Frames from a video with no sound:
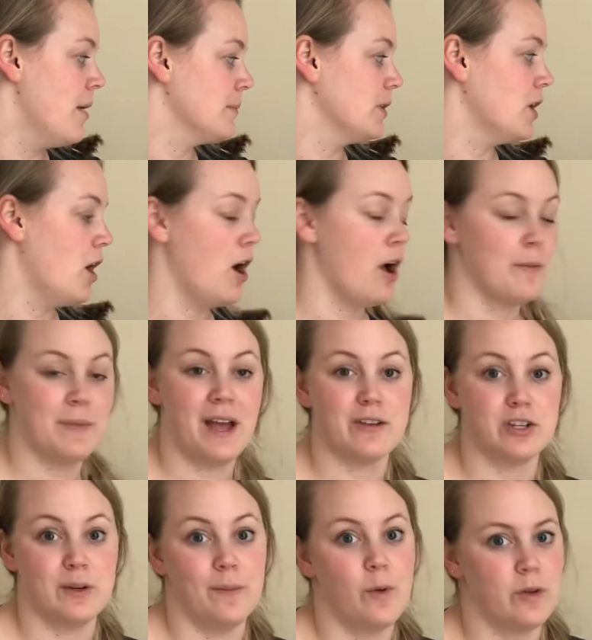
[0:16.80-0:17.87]
compound
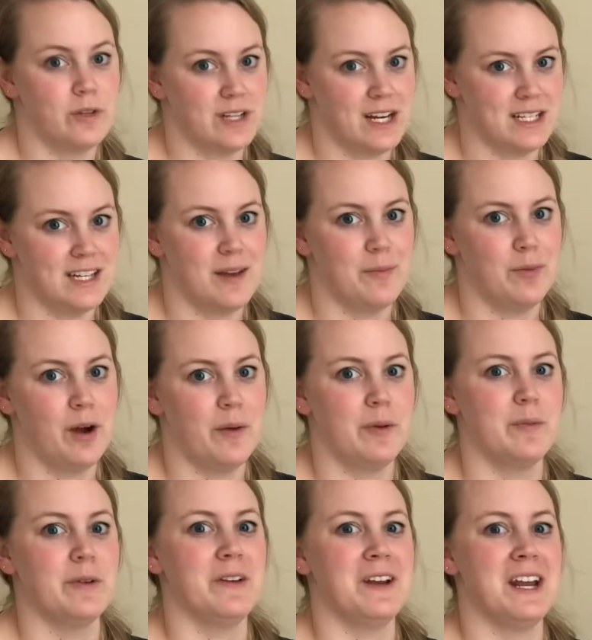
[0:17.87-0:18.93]
or multi-step
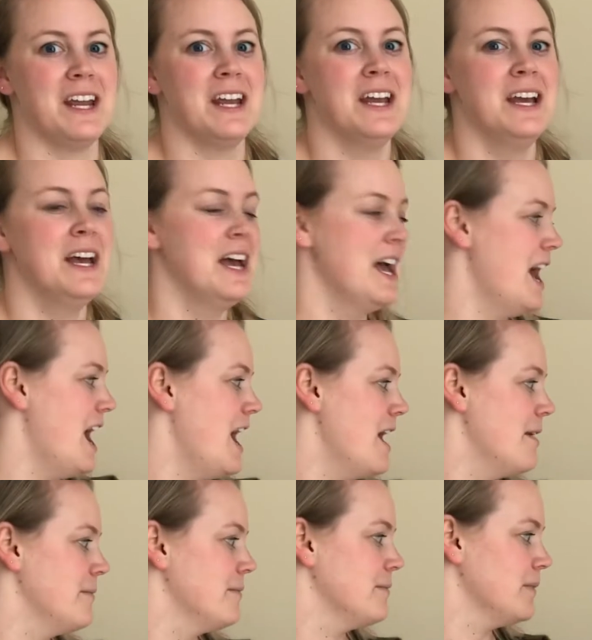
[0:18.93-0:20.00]
probability.
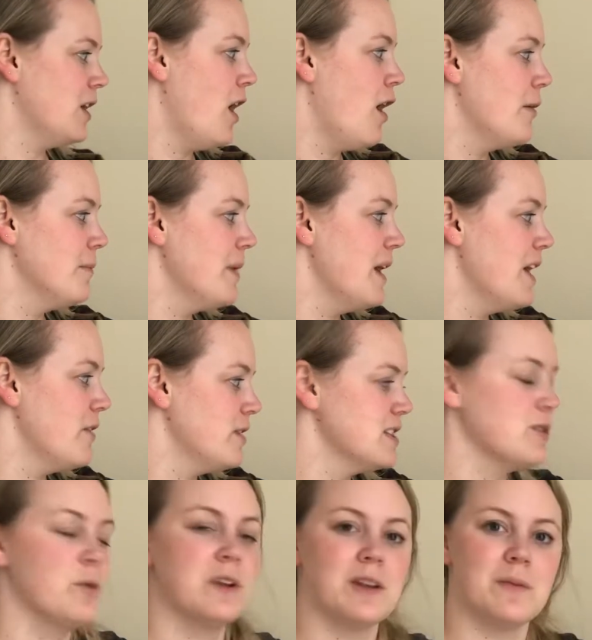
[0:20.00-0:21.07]
Compound is
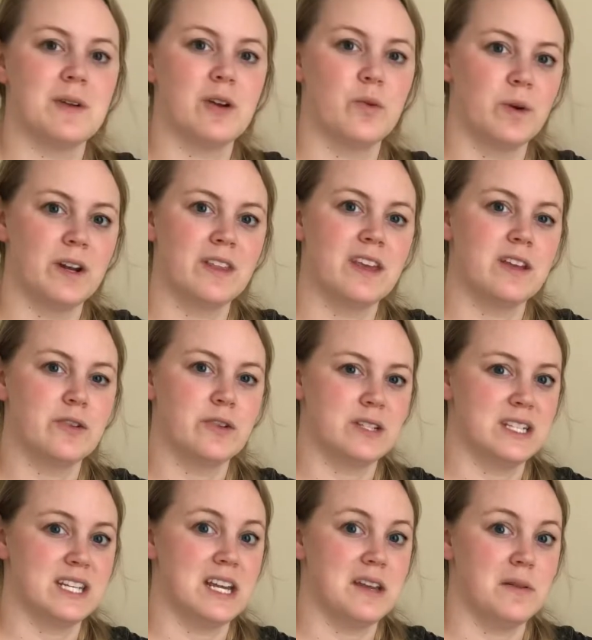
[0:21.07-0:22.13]
going to be a word that you'll
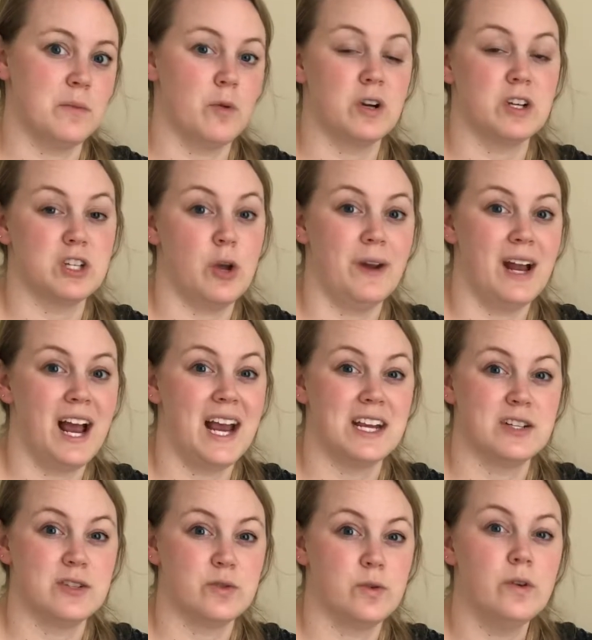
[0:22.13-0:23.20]
see more so in high
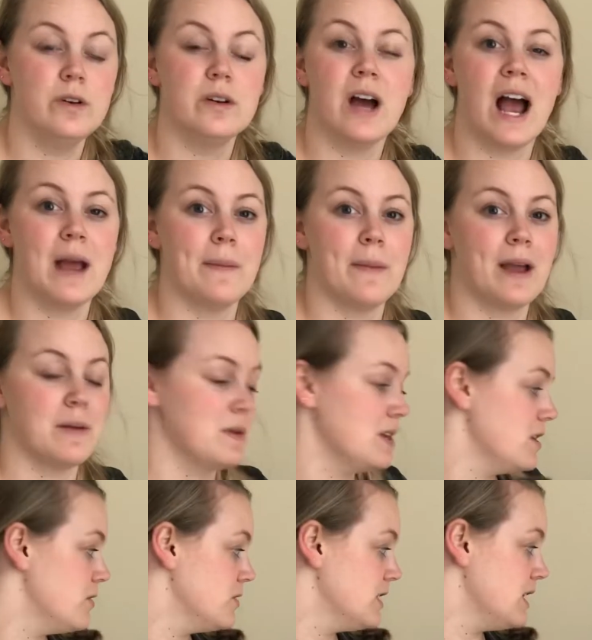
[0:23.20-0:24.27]
school. I might be
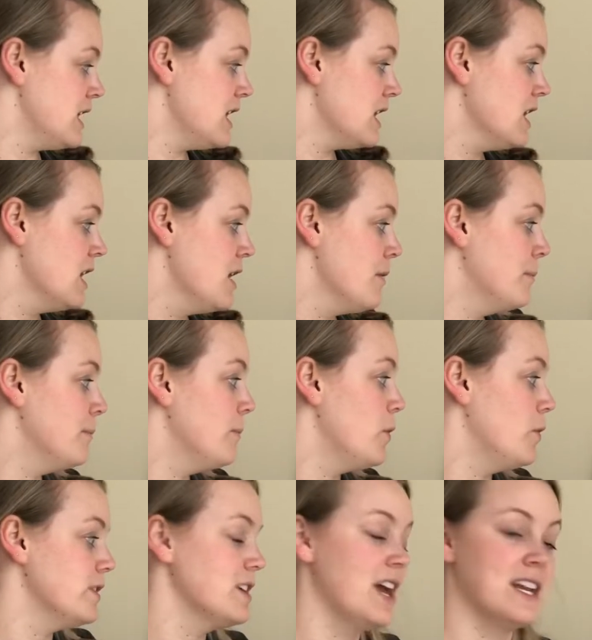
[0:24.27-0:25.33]
using
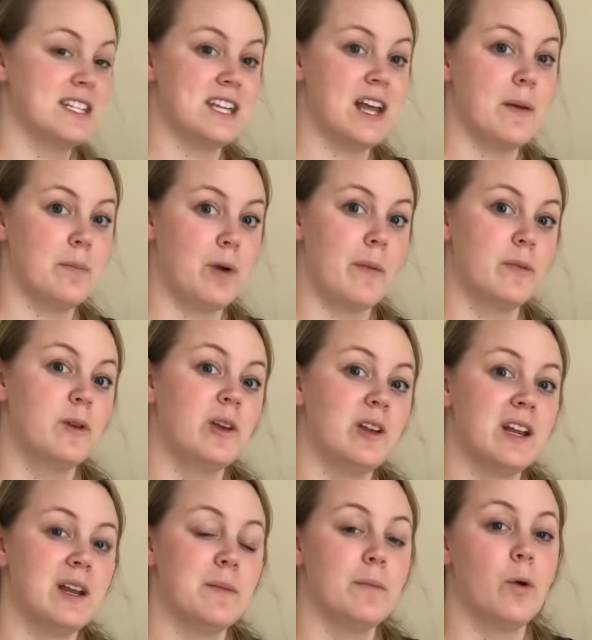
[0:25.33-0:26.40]
multi-step
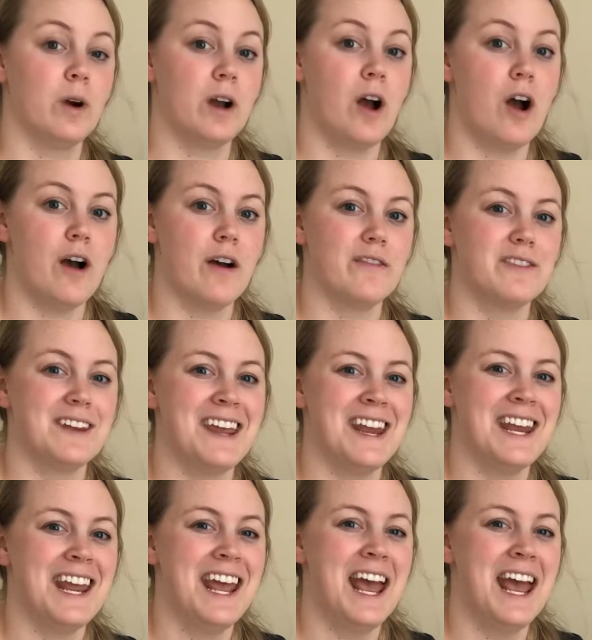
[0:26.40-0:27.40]
probability more often